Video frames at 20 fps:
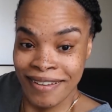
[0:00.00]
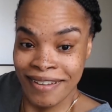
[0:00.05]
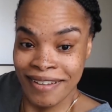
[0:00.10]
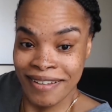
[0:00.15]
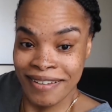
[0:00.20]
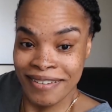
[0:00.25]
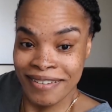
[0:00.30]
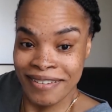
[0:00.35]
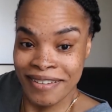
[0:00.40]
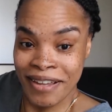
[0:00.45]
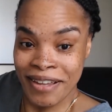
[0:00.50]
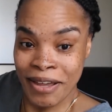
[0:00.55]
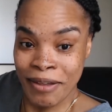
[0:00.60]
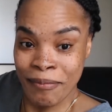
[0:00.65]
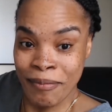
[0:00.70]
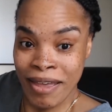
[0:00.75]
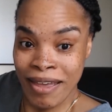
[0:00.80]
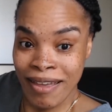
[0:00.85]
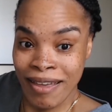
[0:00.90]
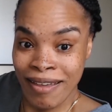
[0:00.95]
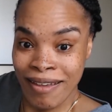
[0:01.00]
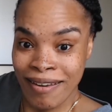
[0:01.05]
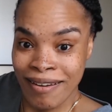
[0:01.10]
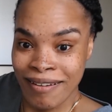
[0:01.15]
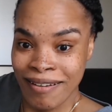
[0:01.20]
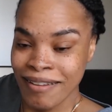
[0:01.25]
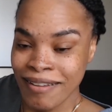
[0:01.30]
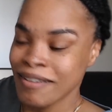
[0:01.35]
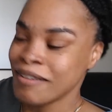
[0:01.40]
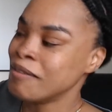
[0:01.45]
Not bad,
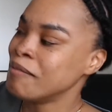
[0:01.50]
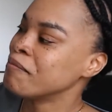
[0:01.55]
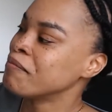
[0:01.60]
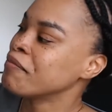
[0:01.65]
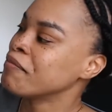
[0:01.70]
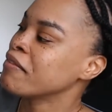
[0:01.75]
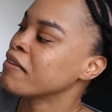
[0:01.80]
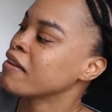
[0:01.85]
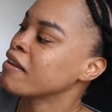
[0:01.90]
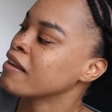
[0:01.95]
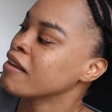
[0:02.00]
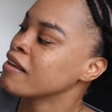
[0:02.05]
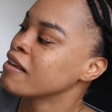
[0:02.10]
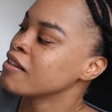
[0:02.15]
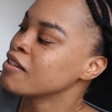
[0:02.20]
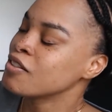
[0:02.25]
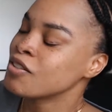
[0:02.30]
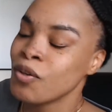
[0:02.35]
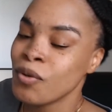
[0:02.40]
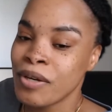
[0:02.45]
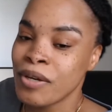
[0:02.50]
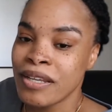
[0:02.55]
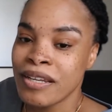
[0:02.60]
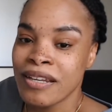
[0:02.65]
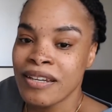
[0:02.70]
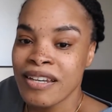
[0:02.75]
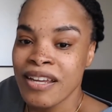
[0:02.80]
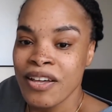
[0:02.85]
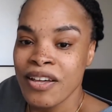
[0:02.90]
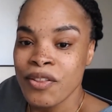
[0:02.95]
huh? So in
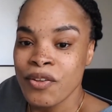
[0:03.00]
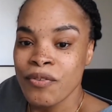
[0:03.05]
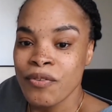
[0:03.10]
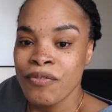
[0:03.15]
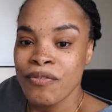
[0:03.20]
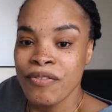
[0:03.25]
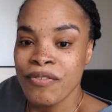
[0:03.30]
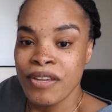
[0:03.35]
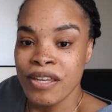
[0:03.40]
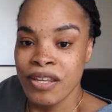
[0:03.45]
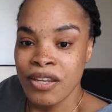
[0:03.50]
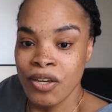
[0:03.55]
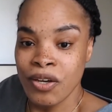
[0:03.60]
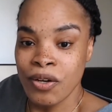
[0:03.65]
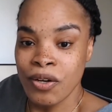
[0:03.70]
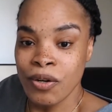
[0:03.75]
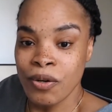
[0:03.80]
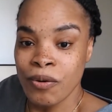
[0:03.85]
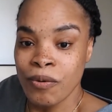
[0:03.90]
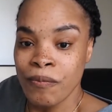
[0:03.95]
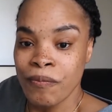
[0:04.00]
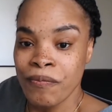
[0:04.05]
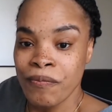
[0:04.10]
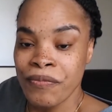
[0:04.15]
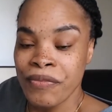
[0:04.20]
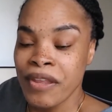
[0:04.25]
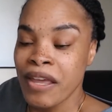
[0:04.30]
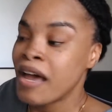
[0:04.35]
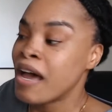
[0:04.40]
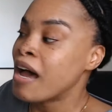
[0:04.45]
another video,
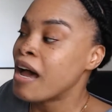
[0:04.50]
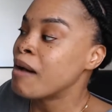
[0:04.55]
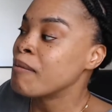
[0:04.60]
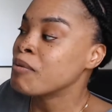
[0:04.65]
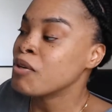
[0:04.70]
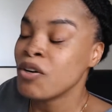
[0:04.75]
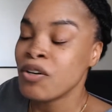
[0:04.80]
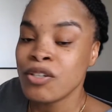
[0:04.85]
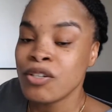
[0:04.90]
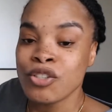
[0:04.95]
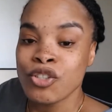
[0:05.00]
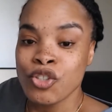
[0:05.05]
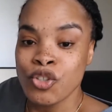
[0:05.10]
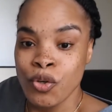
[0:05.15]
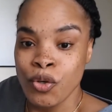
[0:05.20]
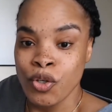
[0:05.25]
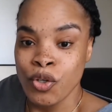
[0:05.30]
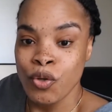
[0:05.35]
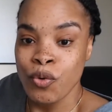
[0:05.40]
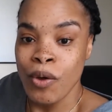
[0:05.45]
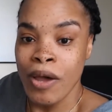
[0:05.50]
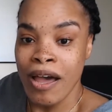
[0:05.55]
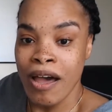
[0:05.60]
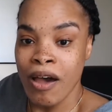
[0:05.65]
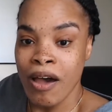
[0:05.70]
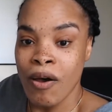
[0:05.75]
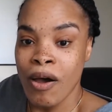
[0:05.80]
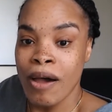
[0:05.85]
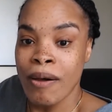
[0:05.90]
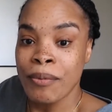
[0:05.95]
I'm going to show you how
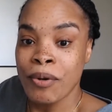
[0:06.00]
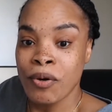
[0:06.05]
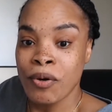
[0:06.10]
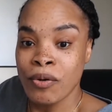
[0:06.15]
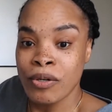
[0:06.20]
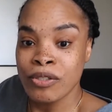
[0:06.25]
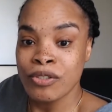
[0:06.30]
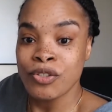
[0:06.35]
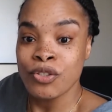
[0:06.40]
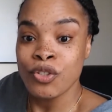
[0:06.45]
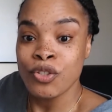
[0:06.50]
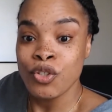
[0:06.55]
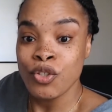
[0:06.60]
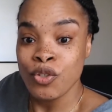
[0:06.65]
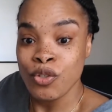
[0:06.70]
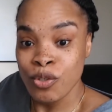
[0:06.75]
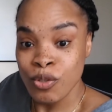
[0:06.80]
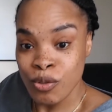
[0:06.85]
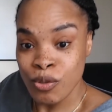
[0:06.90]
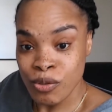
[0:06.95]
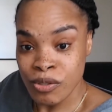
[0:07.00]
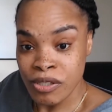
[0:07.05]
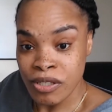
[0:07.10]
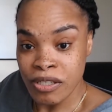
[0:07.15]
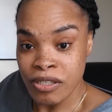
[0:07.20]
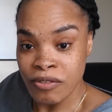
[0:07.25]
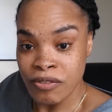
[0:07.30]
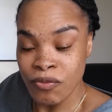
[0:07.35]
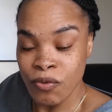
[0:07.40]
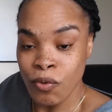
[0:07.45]
I'm going to use
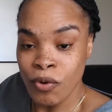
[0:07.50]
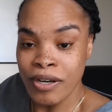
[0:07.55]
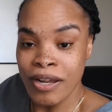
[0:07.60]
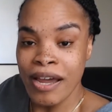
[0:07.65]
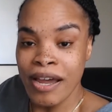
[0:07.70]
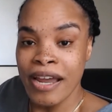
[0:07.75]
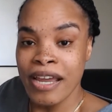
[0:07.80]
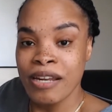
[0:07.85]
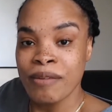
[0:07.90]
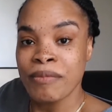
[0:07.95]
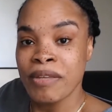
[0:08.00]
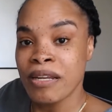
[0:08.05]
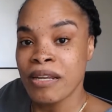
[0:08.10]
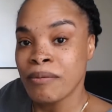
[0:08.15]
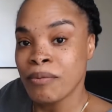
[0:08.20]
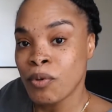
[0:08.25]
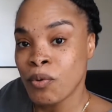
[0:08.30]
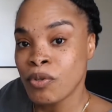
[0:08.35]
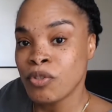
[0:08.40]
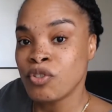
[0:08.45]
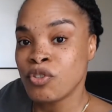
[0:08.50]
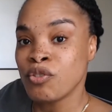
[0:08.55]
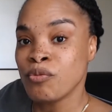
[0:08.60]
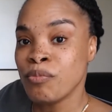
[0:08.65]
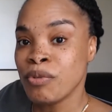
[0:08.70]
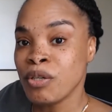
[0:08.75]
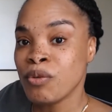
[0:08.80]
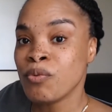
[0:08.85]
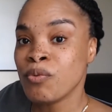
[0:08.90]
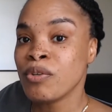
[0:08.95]
this for an item that I'm going to
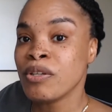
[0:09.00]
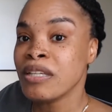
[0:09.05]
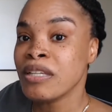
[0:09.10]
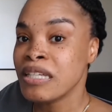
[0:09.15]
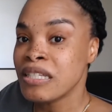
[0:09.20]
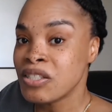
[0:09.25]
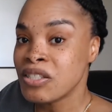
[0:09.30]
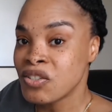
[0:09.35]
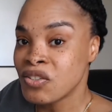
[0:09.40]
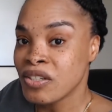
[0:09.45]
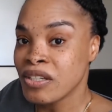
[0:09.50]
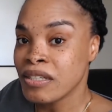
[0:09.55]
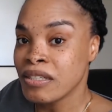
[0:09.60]
be releasing.